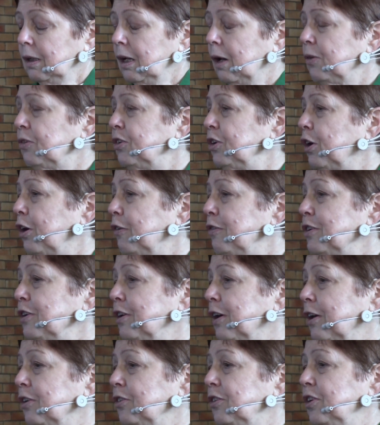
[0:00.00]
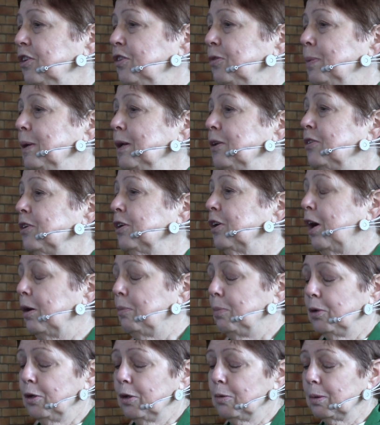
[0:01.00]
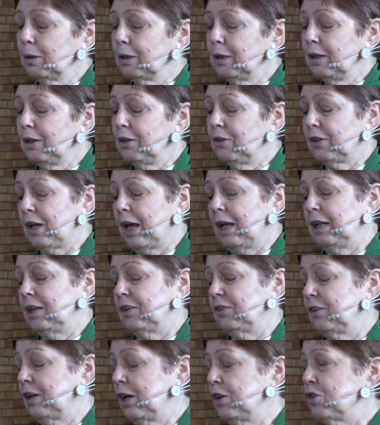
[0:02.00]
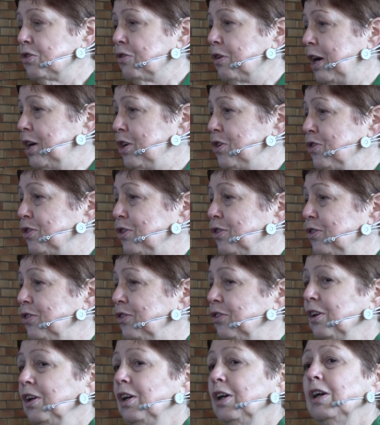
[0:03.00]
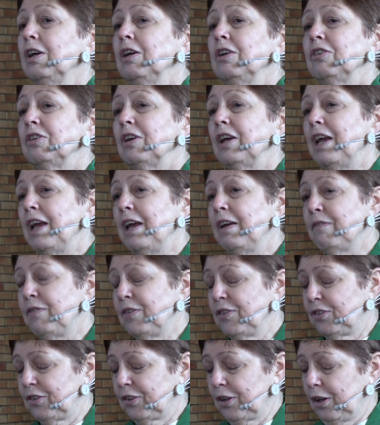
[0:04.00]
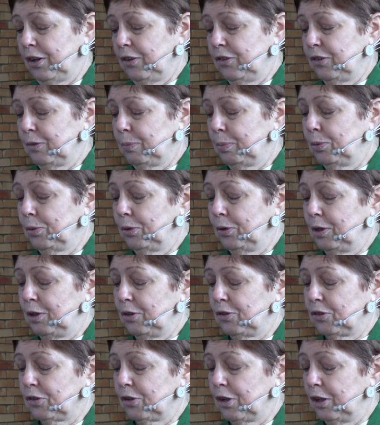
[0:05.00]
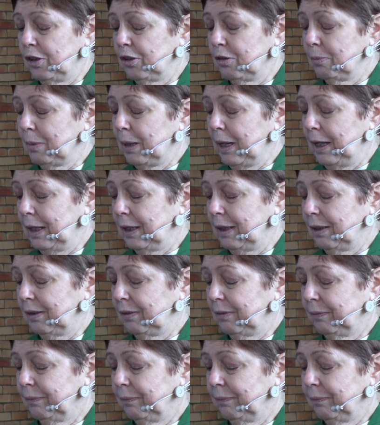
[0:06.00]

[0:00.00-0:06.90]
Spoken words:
Now, as he often does, he speaks in hyperboles and exaggerations to emphasize the point he's trying to make.